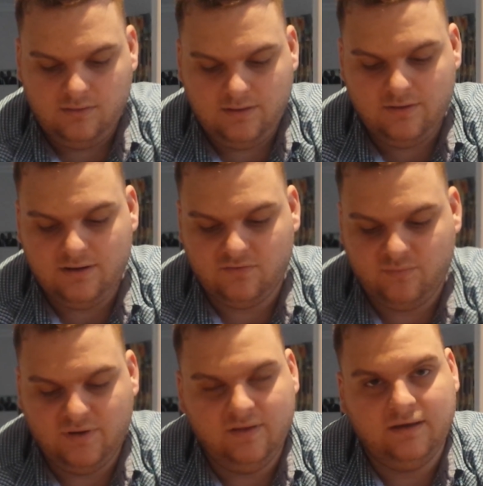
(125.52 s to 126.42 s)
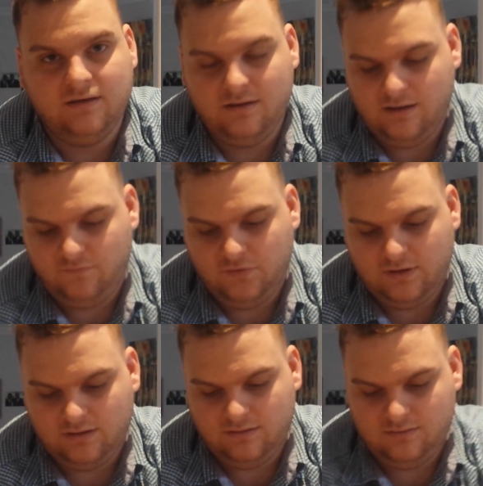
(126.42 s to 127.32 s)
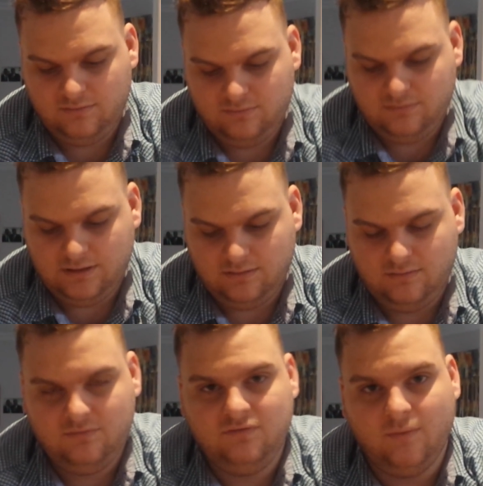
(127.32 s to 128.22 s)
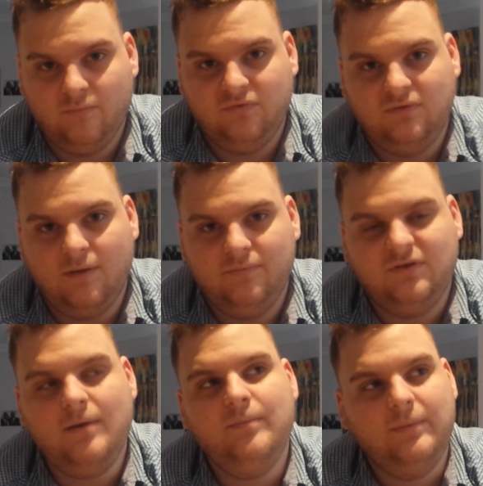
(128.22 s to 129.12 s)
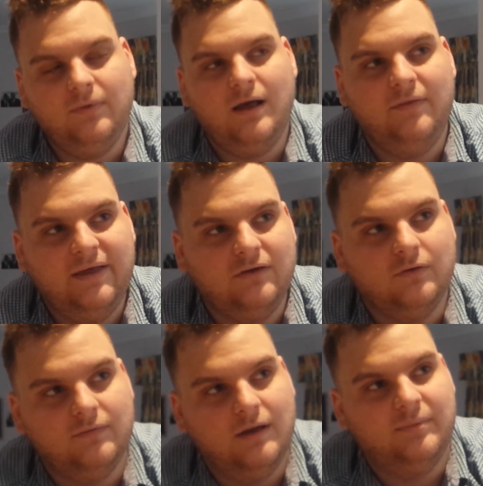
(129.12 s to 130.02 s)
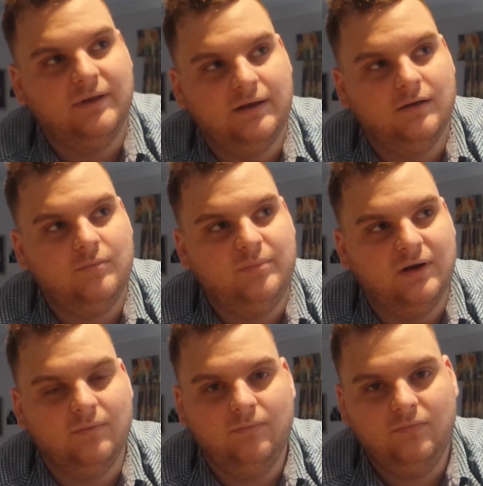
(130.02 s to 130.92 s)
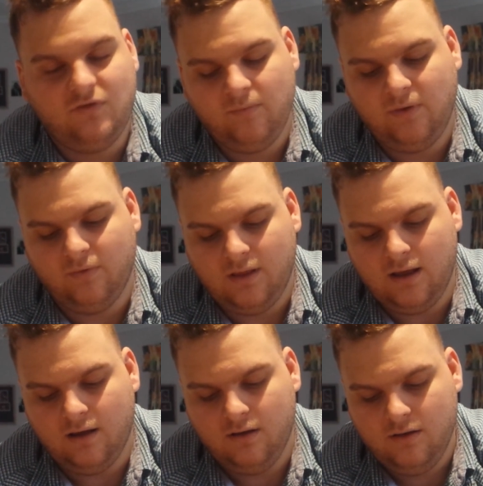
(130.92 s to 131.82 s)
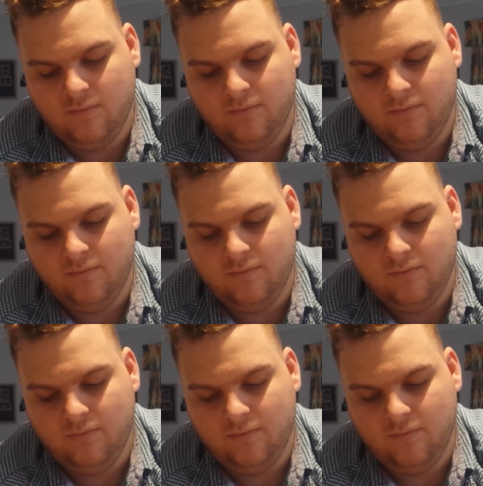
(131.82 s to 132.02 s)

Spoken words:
There is, but like I feel like then some people aren't that good that play it, but some people are.